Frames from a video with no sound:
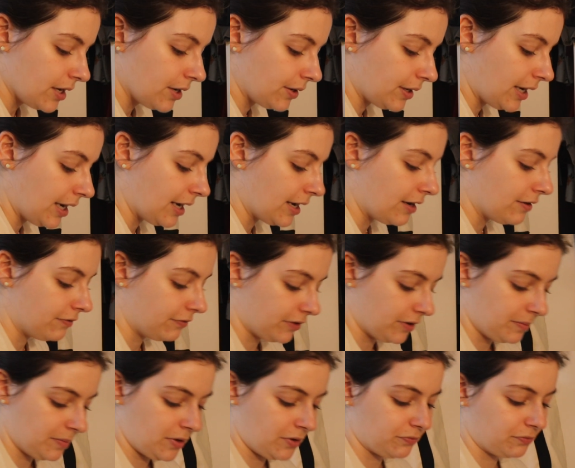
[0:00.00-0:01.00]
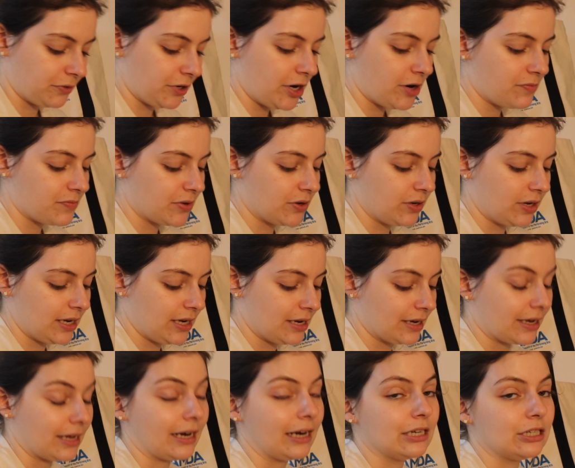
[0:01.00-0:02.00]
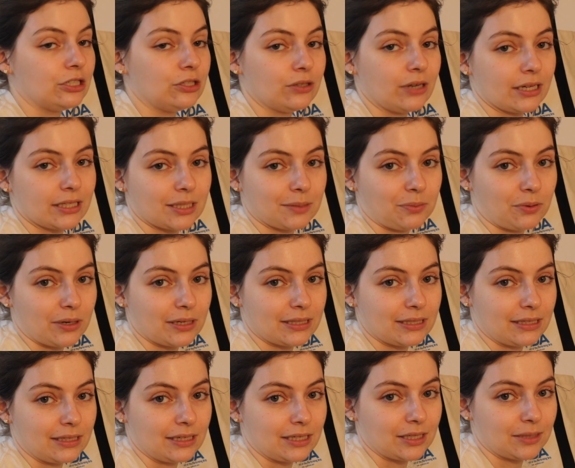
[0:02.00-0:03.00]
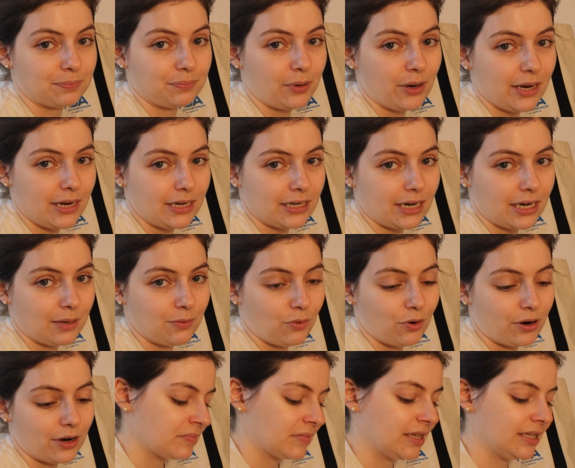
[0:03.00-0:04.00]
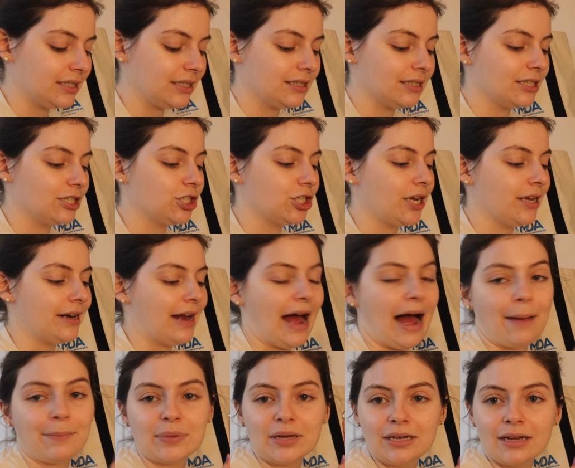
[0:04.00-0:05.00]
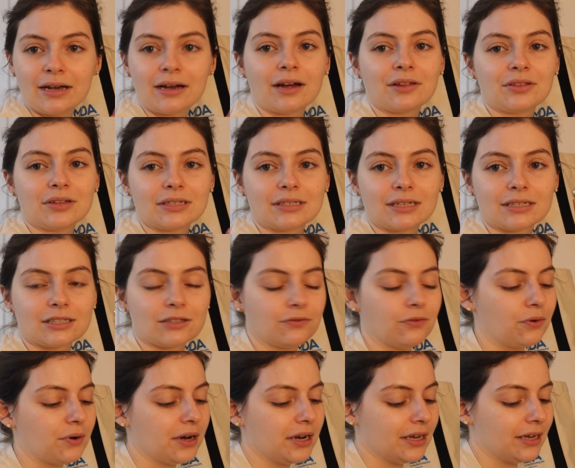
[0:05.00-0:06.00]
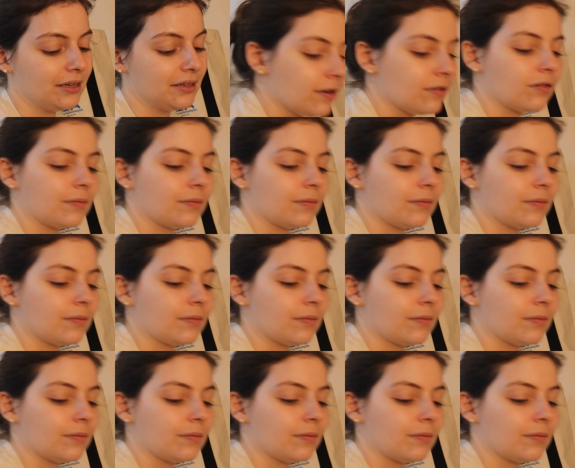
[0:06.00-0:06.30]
Okay, from Rare Beauty, again, I do not support Selena's brand anymore. This is the shade Happy. I got this at Sephora.